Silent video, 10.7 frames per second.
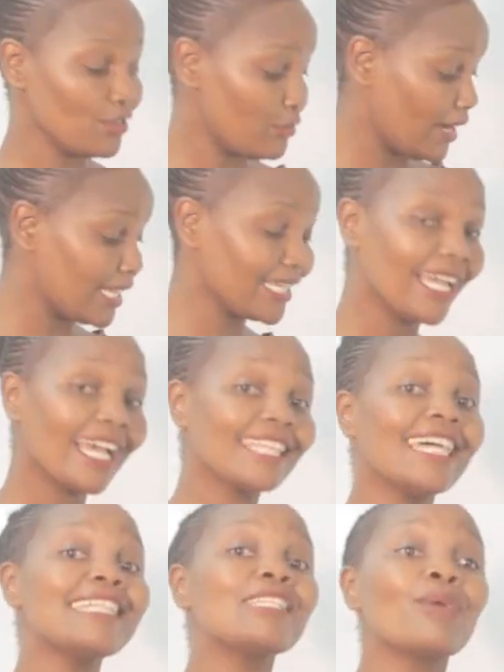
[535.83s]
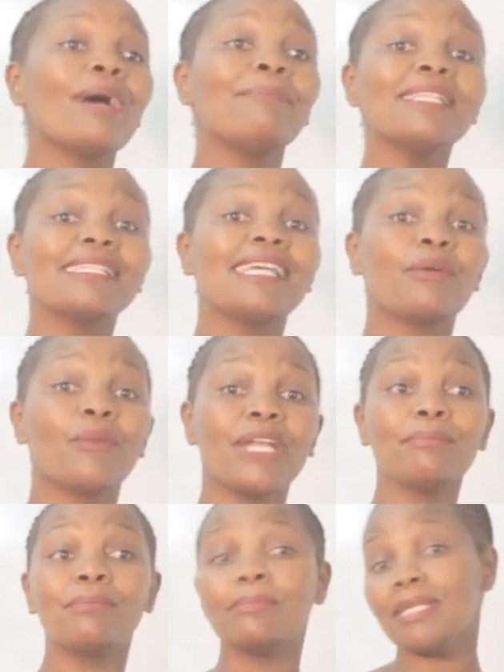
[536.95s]
you find that is where
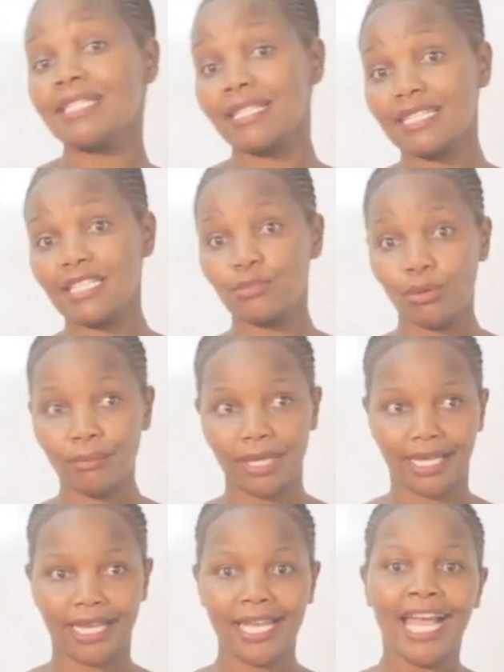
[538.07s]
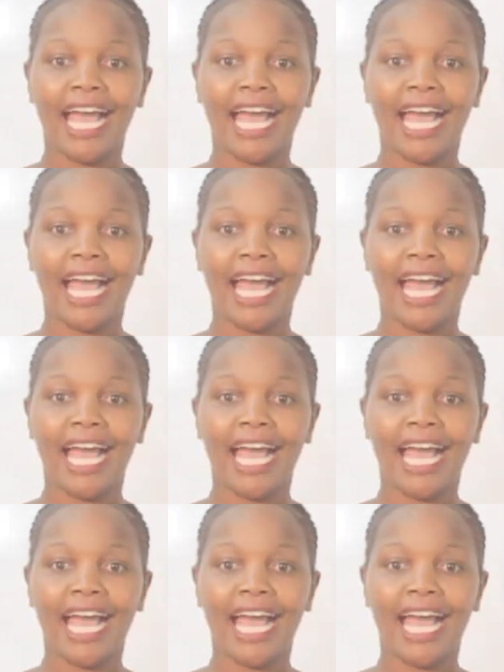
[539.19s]
business is booming.